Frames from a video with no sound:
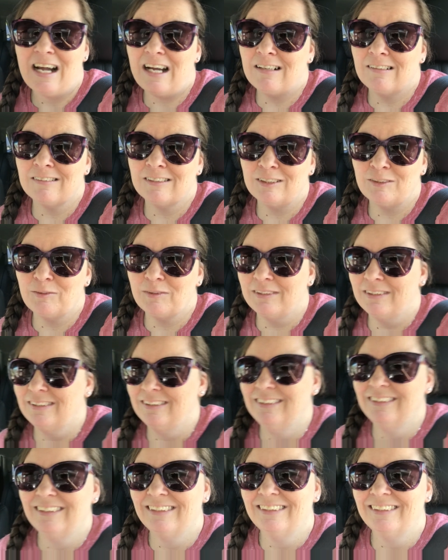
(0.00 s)
Someone has
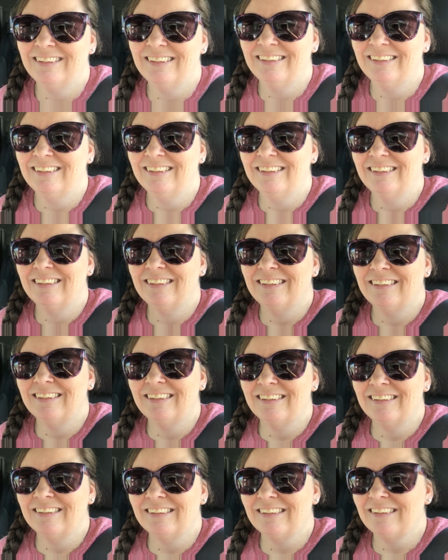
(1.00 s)
got to play Pokemon
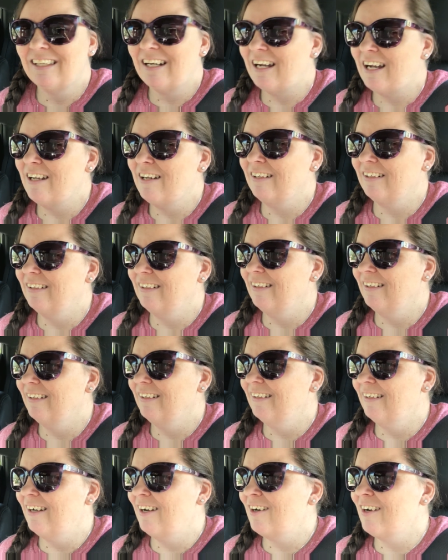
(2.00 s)
besides me. I guarantee
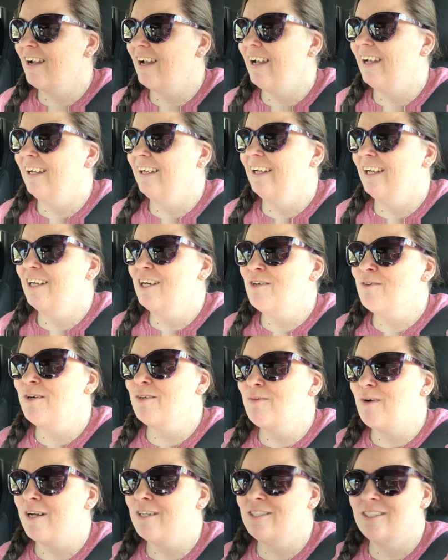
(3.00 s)
you. Okay,
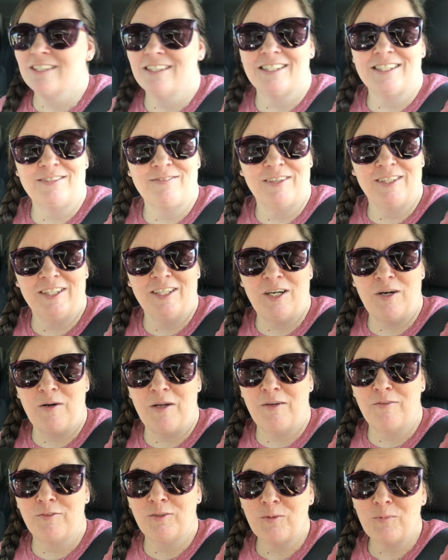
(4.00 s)
anyone watching this video,
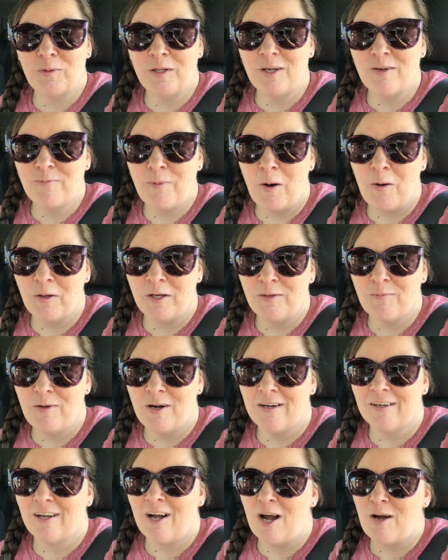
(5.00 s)
if you play
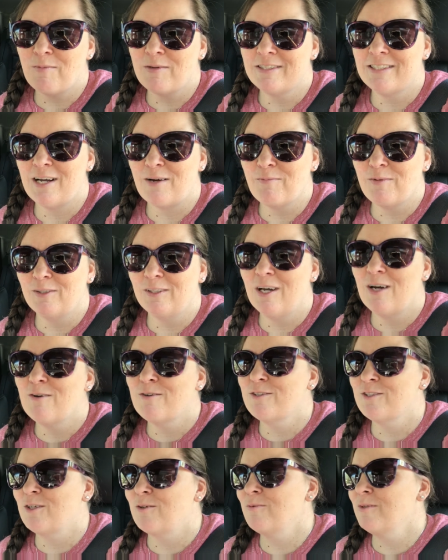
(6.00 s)
Pokemon, comment down
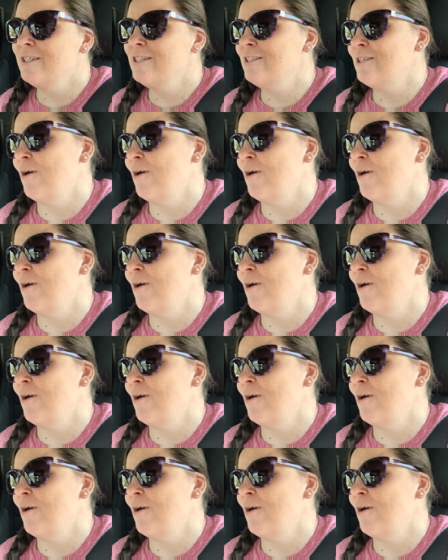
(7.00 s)
below so we